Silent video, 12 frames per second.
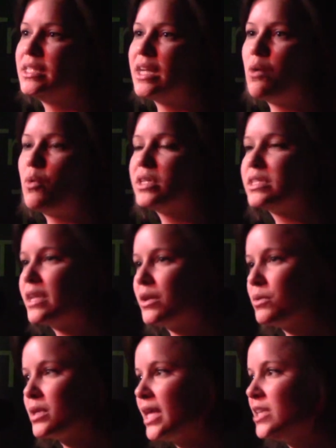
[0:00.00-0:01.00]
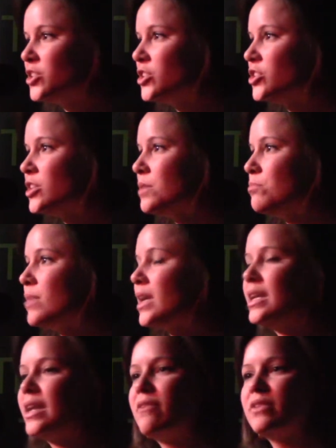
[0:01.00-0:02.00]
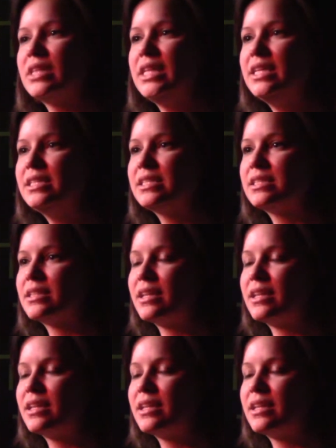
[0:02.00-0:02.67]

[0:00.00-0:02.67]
I wasn't in a relationship, I didn't have a lease,